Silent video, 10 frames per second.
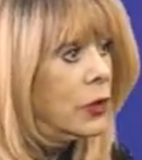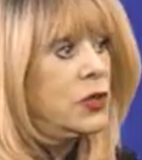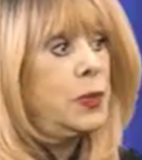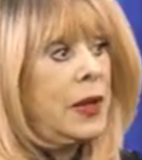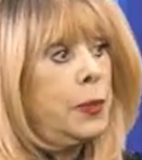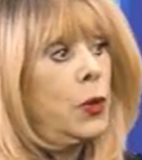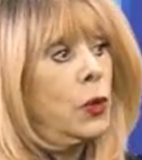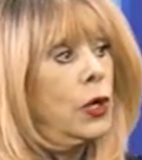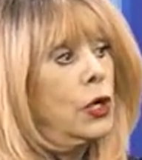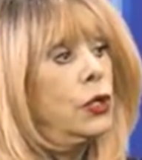Because
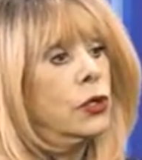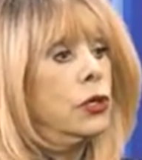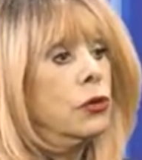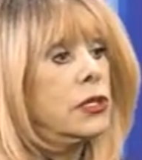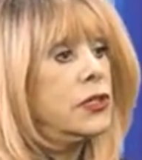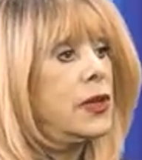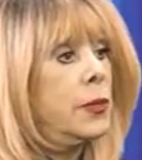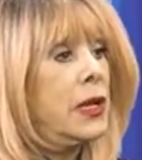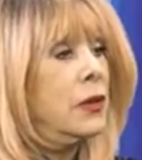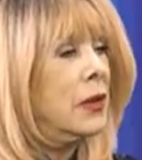people, you can look at
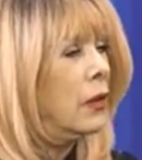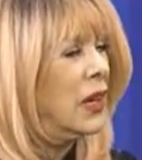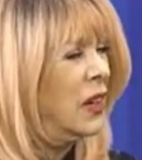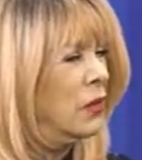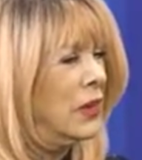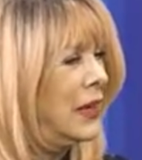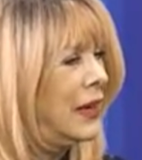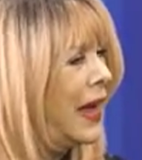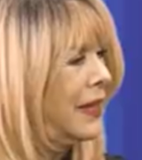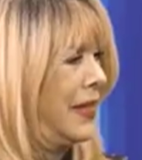somebody and you go, I don't
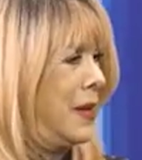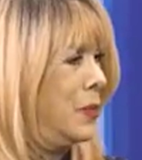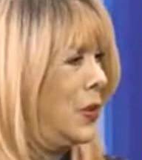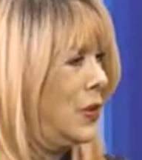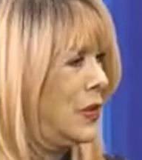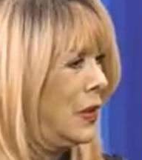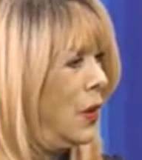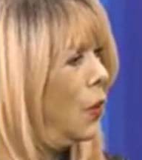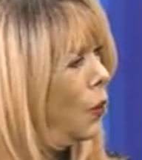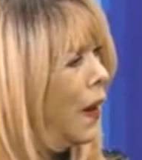really like that
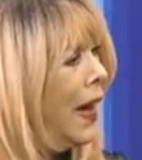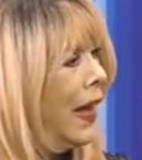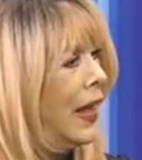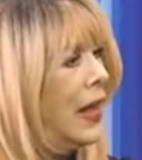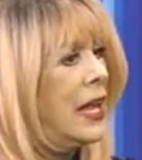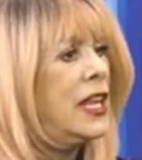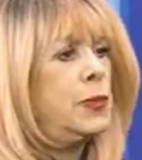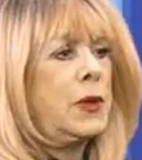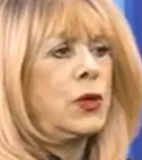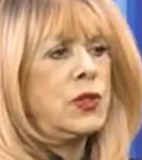person. Why?
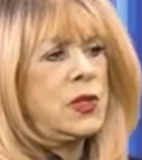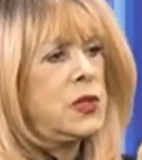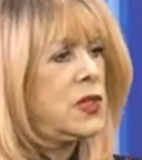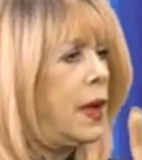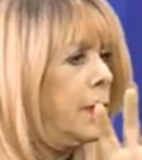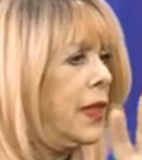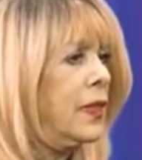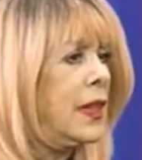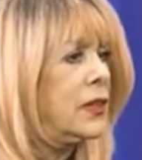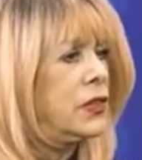It's because there's
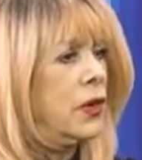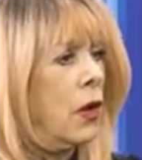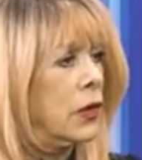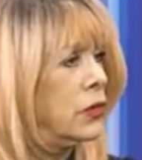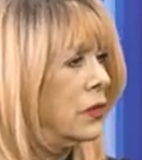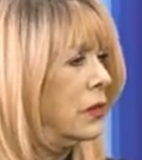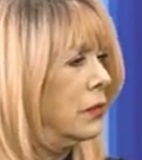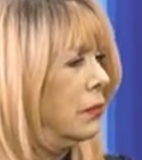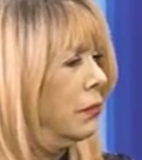something that's not